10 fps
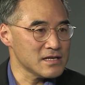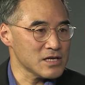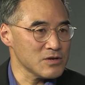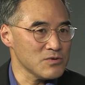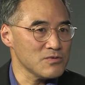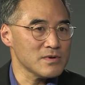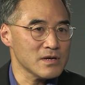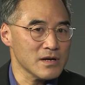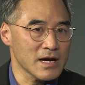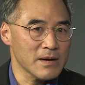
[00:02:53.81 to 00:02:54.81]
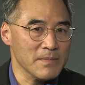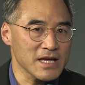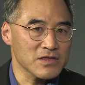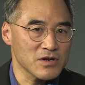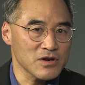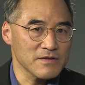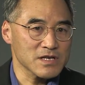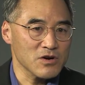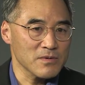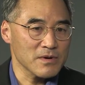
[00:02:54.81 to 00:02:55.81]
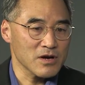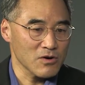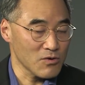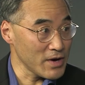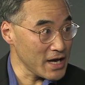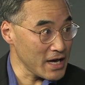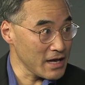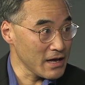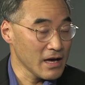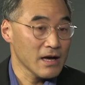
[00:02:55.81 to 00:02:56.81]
to make the nerves go away,